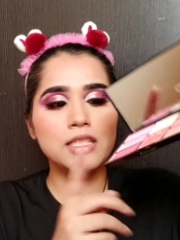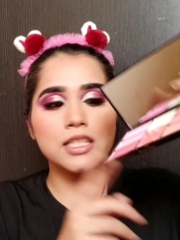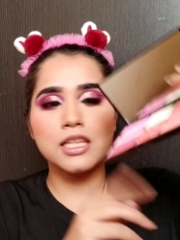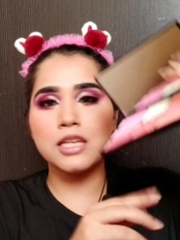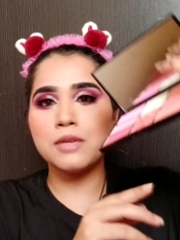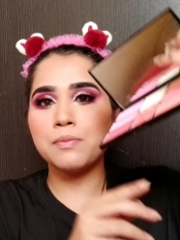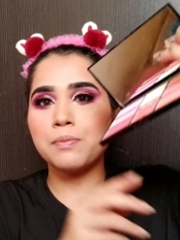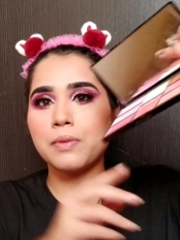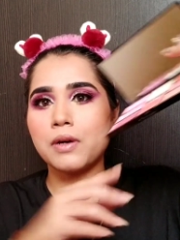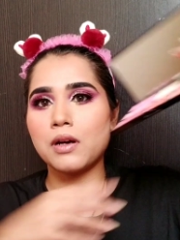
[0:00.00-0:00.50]

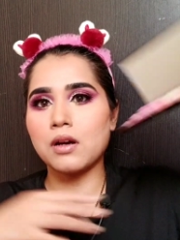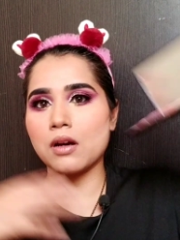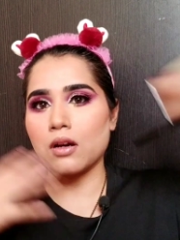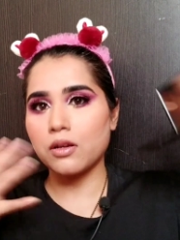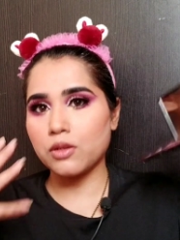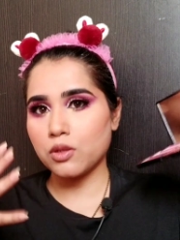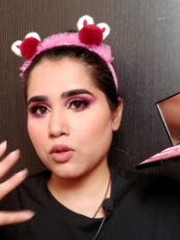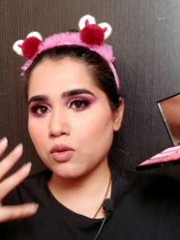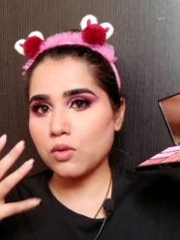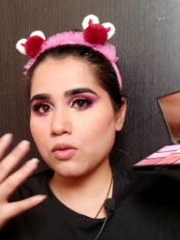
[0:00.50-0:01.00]
deep
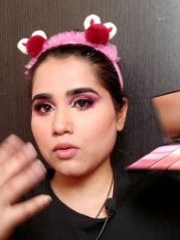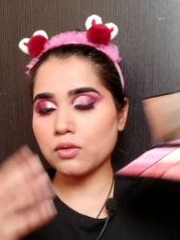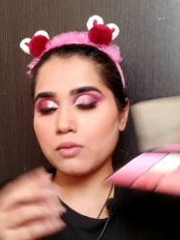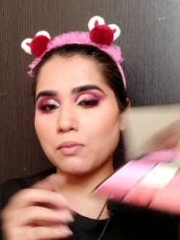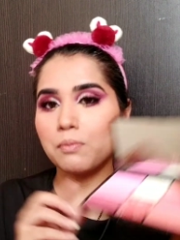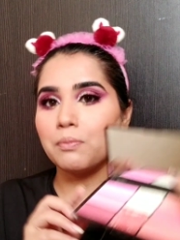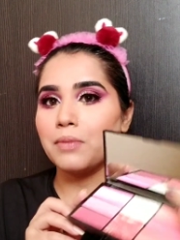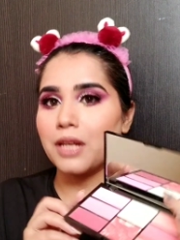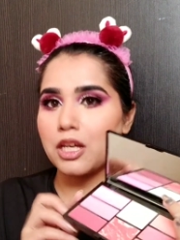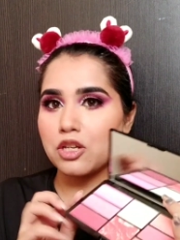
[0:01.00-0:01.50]

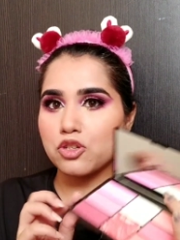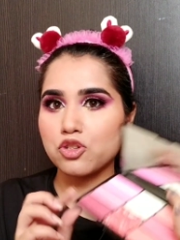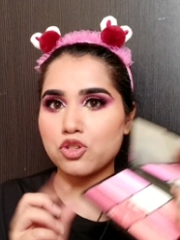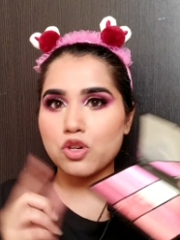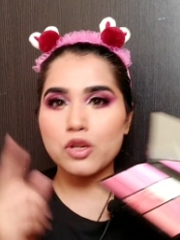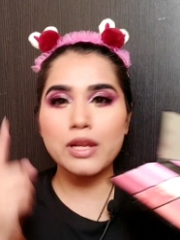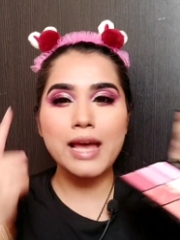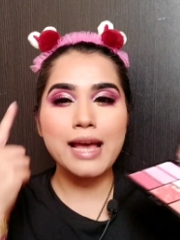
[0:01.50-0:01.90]
blush on